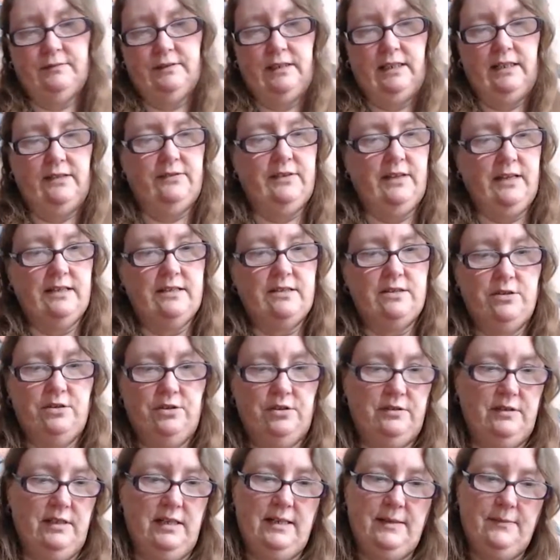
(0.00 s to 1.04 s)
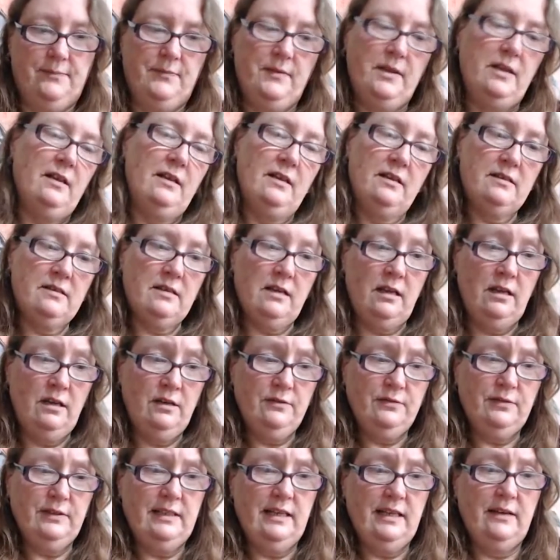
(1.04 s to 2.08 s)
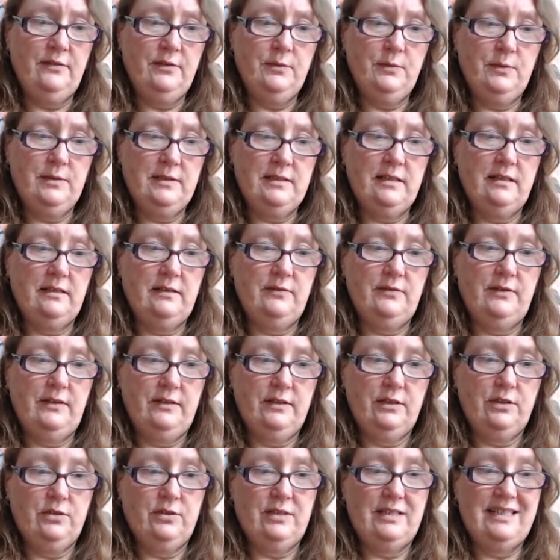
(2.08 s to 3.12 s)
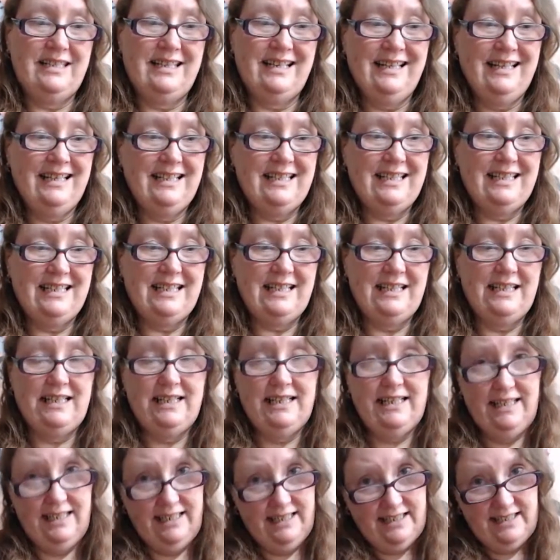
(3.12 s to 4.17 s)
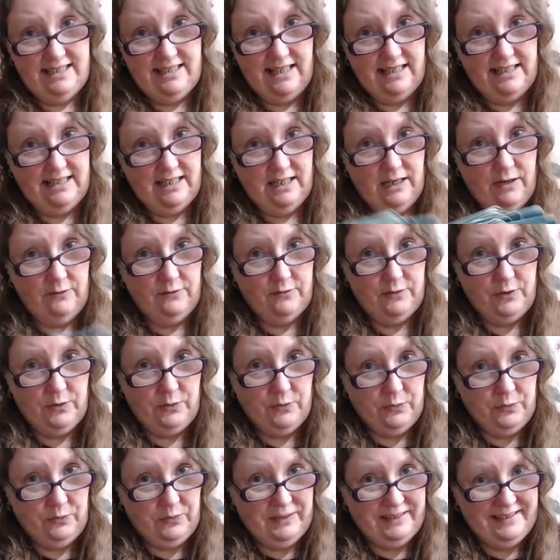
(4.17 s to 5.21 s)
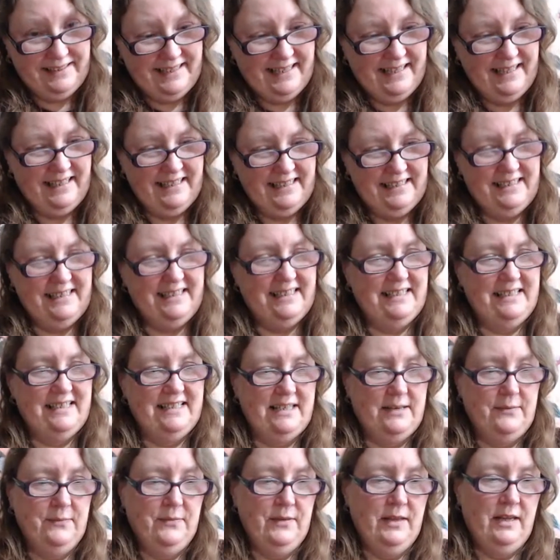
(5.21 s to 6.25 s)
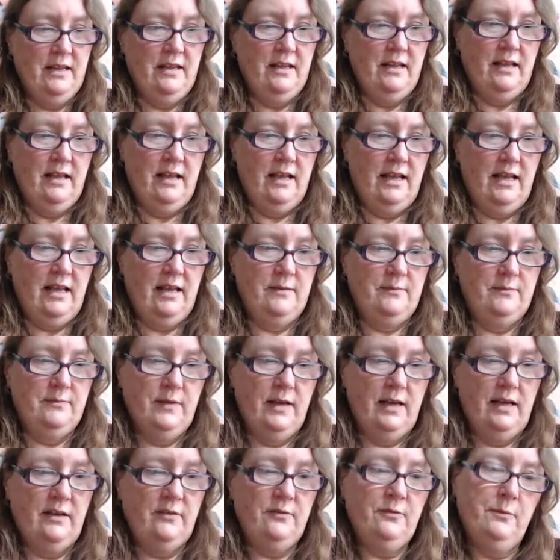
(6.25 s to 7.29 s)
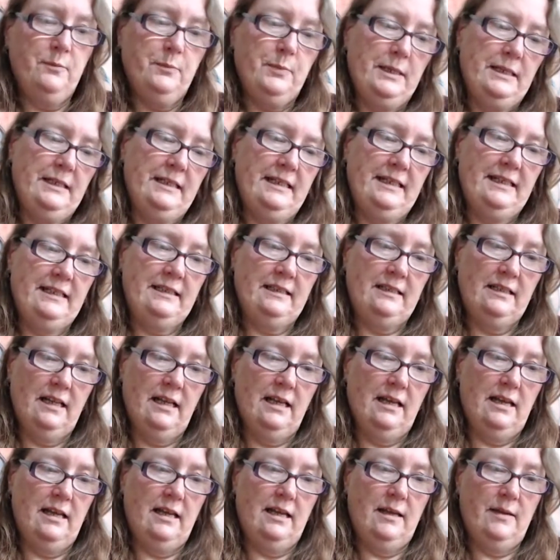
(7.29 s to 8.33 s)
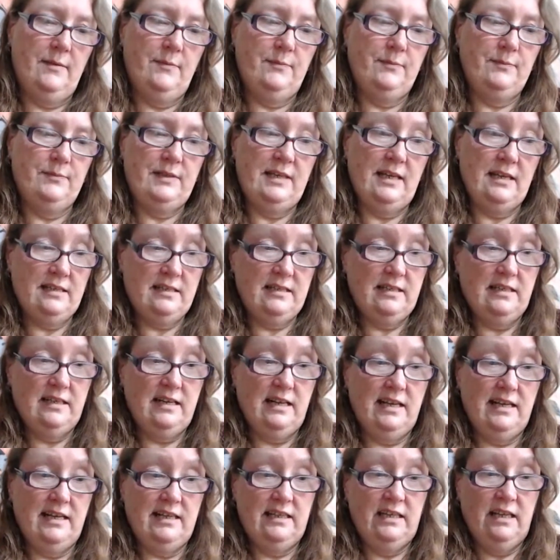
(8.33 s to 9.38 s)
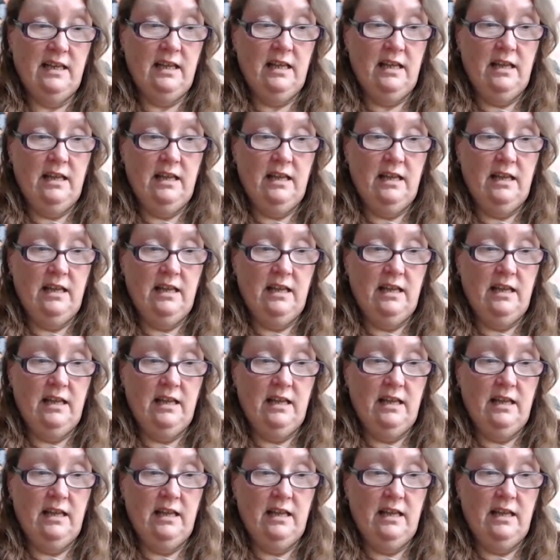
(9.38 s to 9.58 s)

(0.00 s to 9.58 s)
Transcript: if that's all right. So hopefully everyone's had a very good day today, setting up for the weekend. I haven't been in yesterday